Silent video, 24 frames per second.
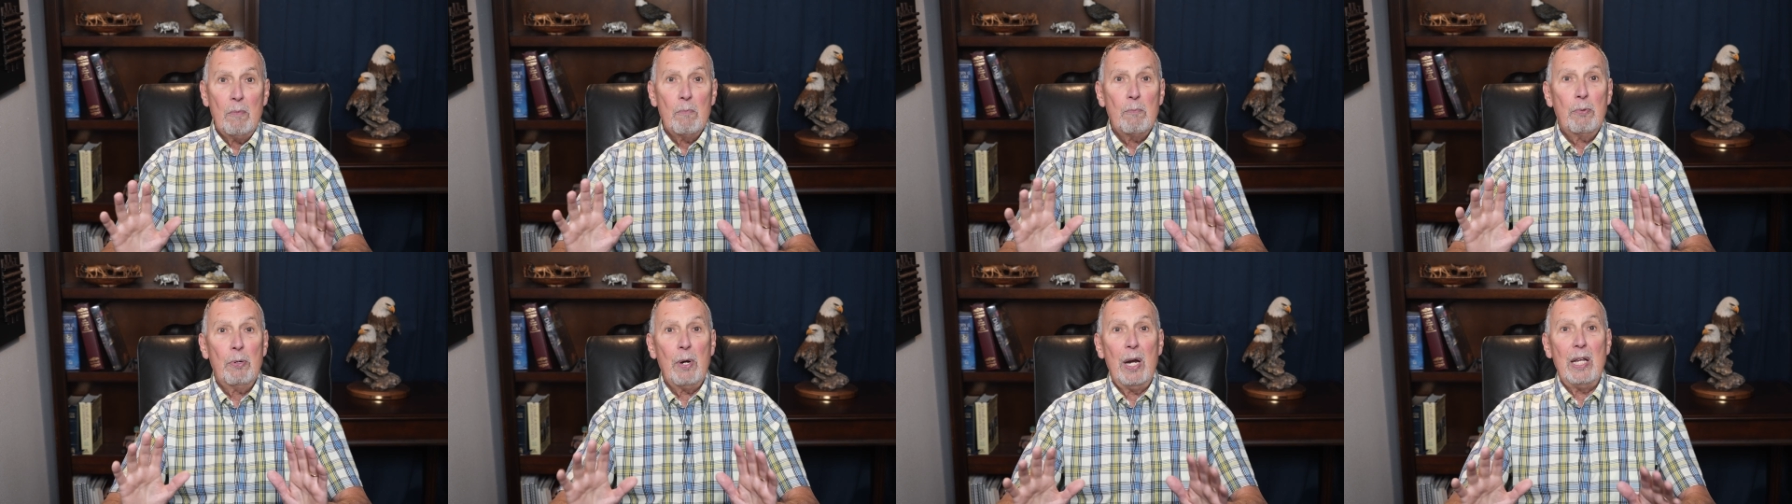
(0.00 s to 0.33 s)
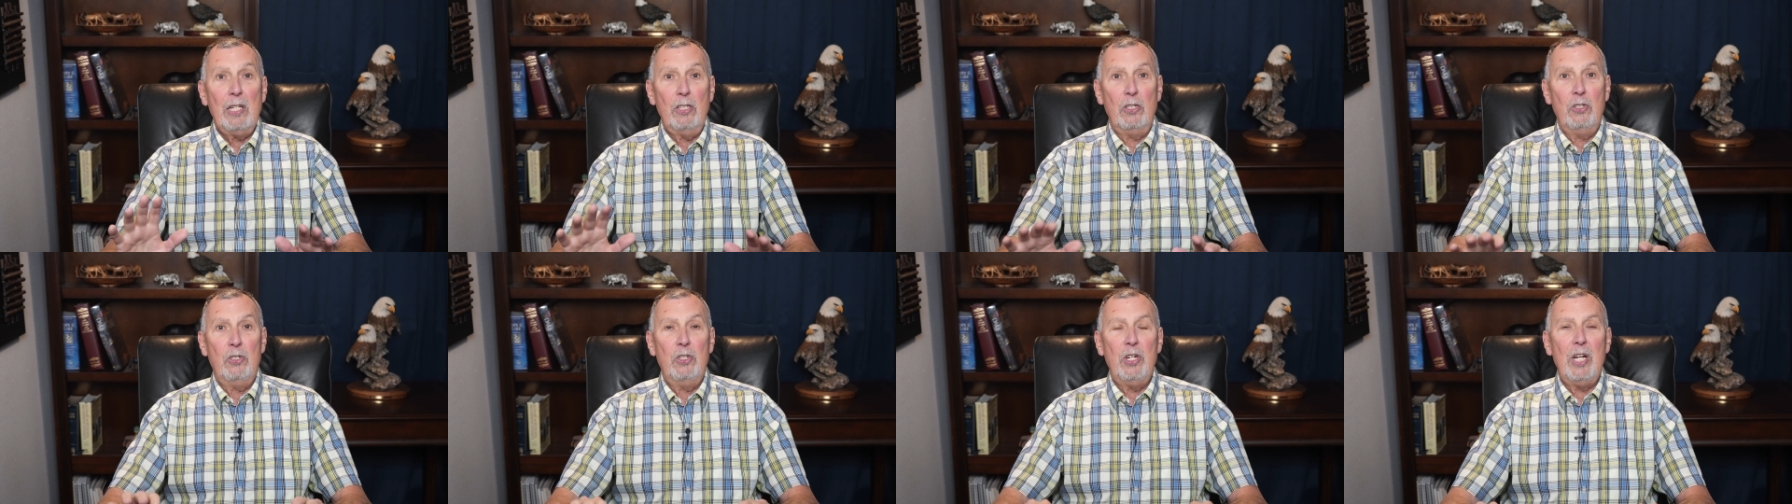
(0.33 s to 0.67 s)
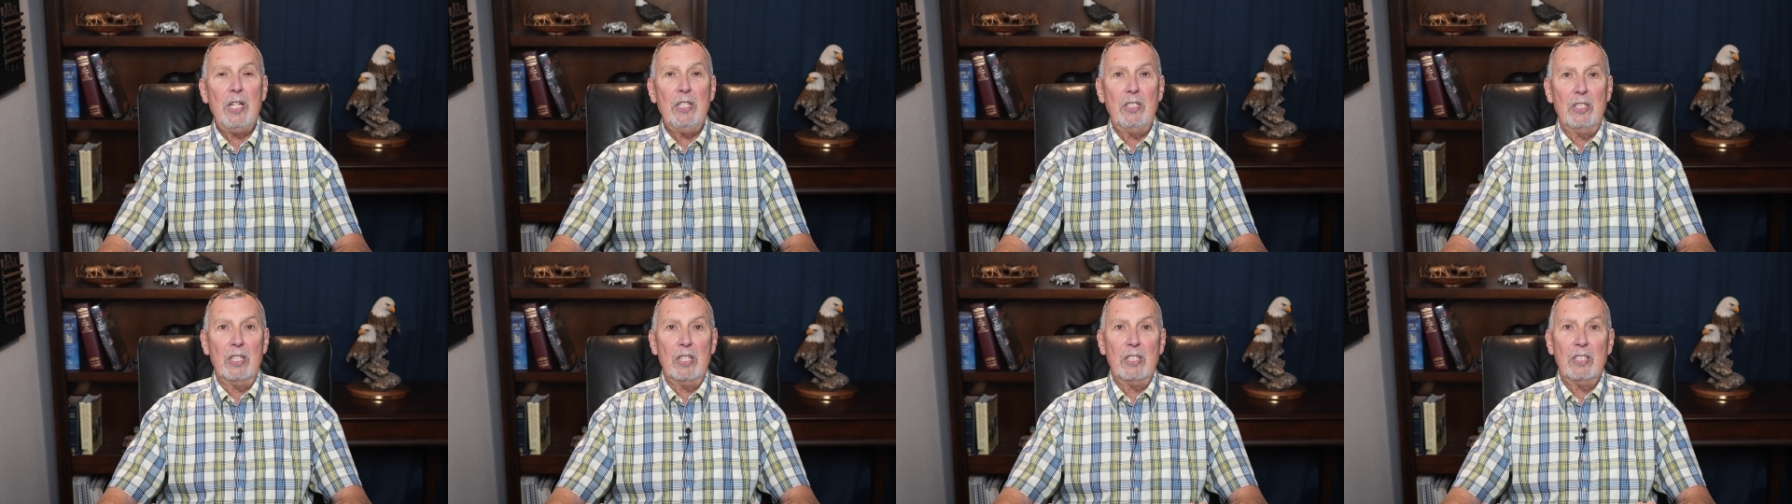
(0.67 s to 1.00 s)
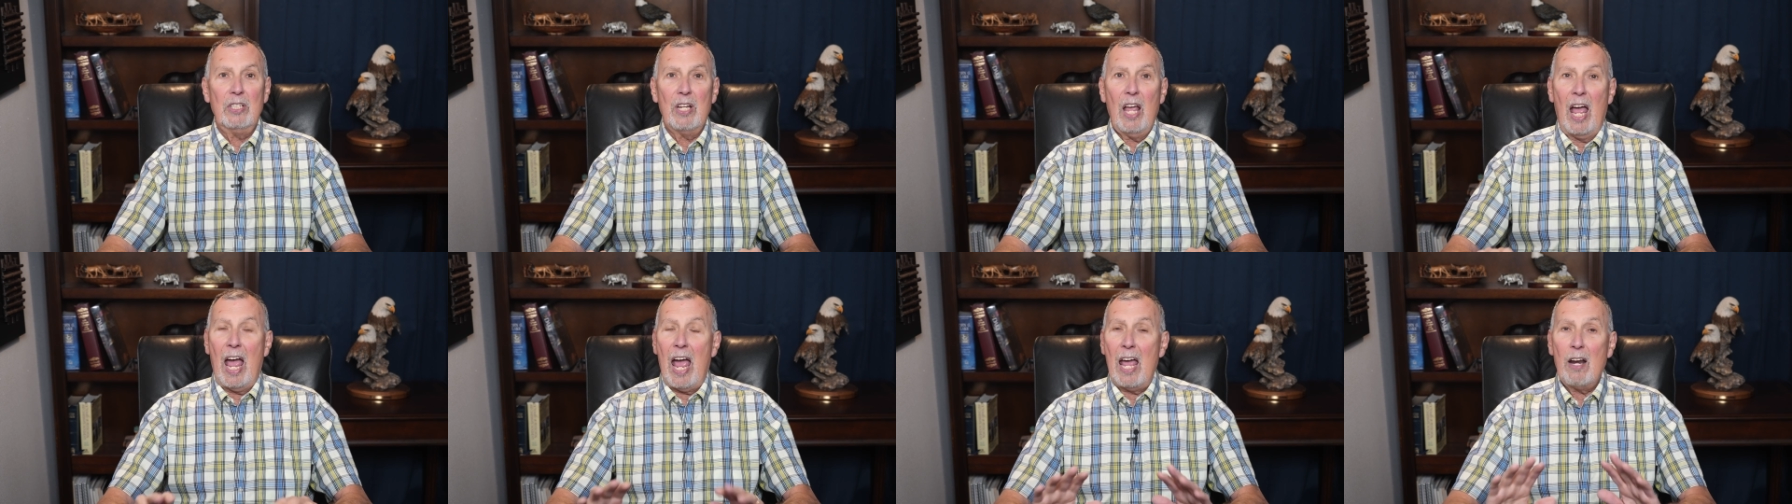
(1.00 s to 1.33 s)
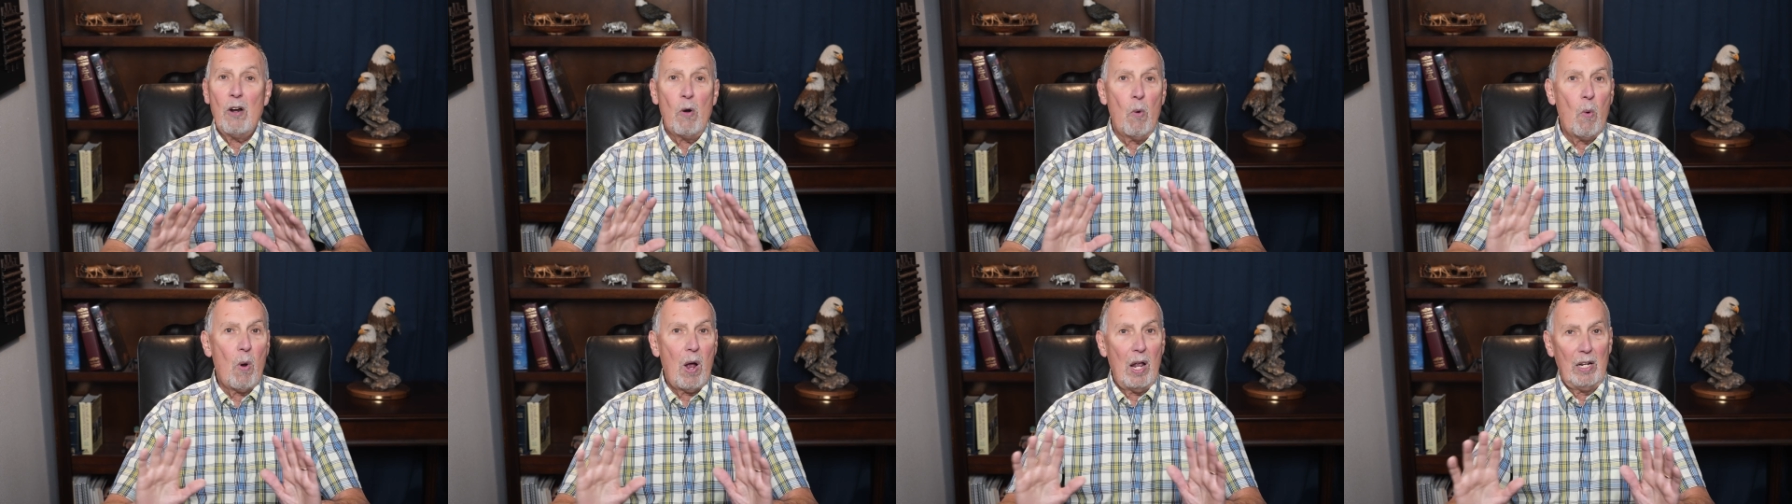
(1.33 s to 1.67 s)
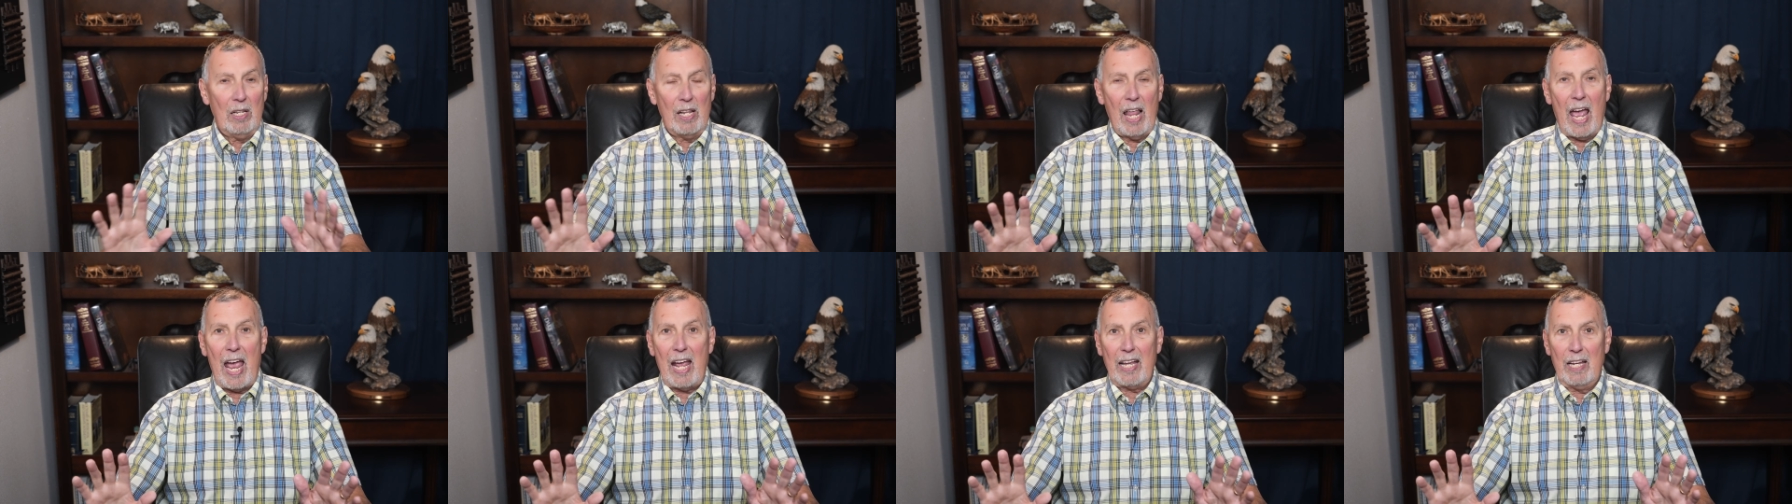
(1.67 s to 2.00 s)
Praise Jesus. I don't
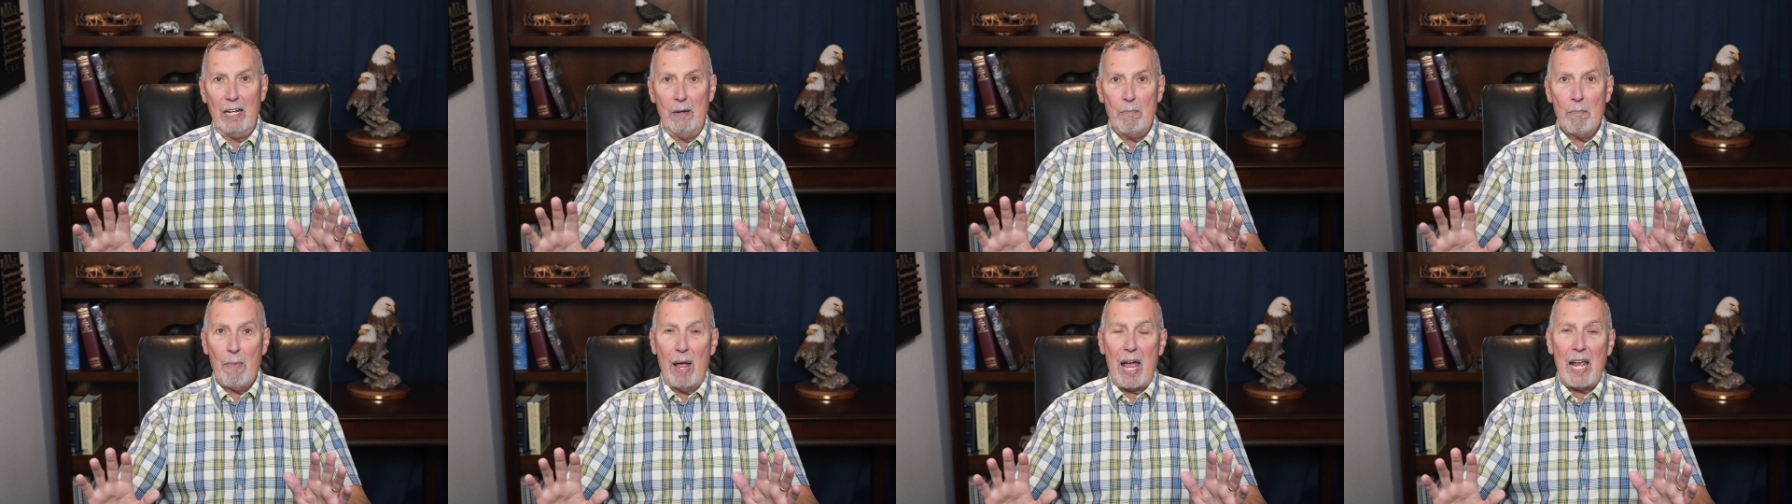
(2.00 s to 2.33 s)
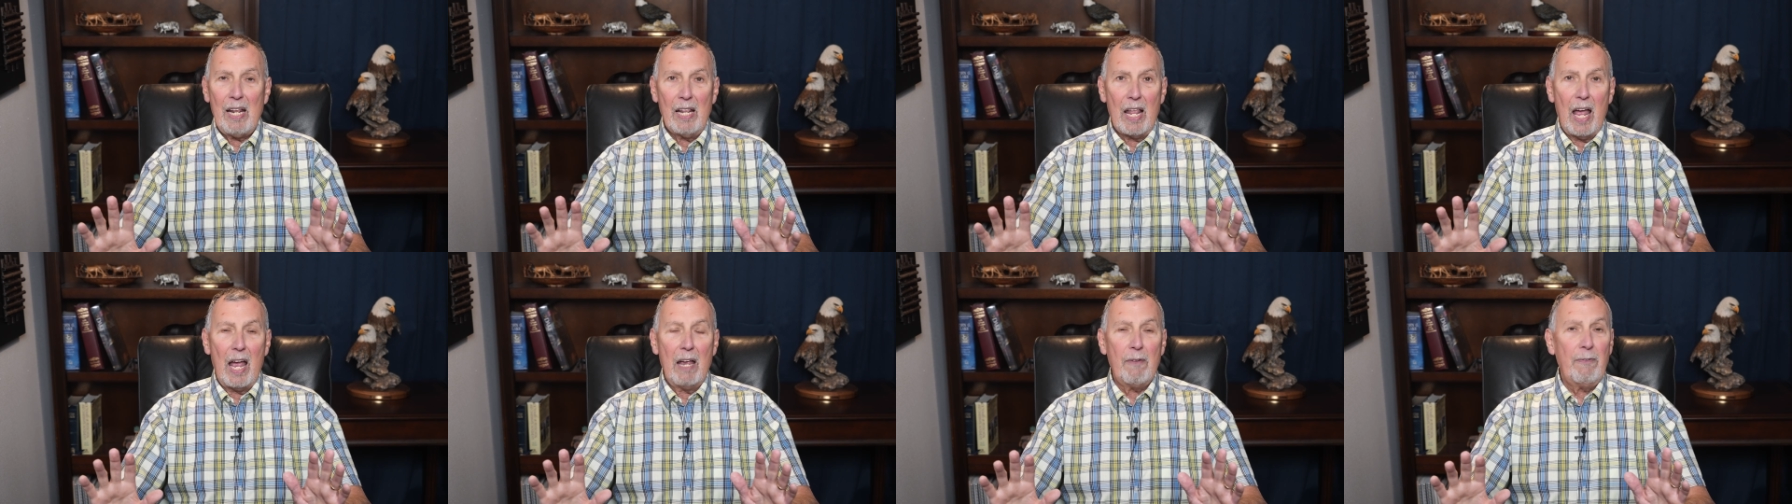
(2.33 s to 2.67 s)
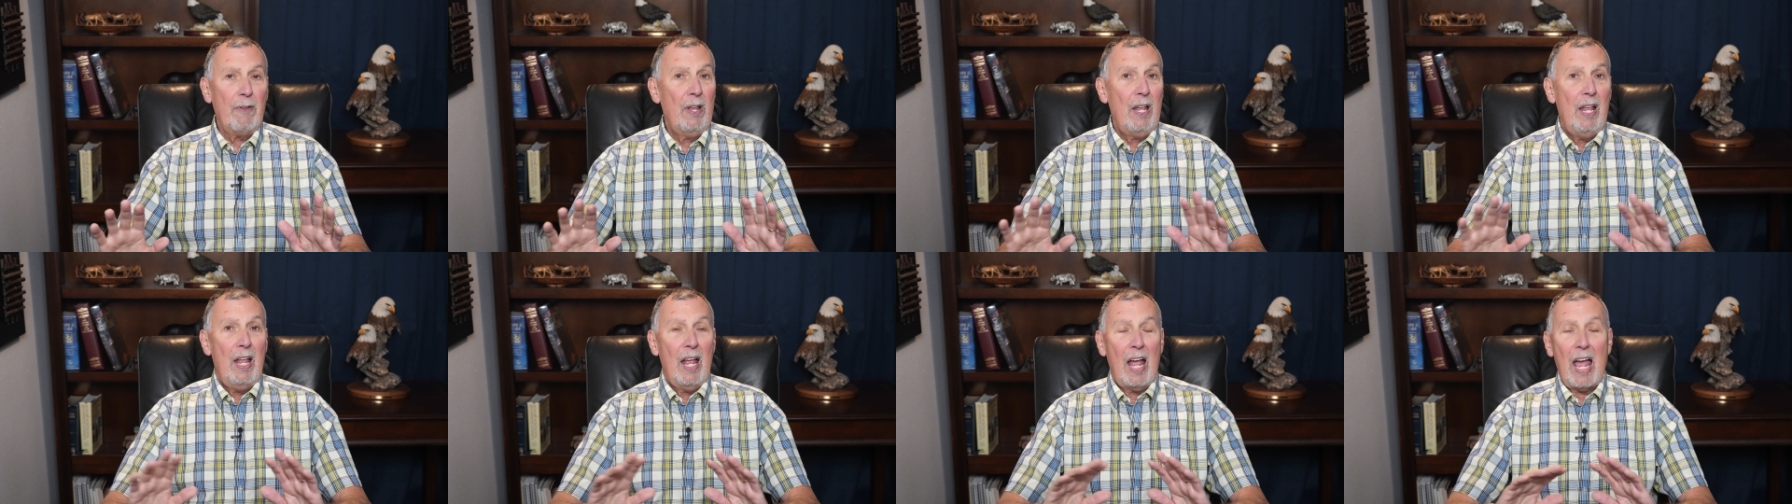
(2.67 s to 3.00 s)
want lack in my life.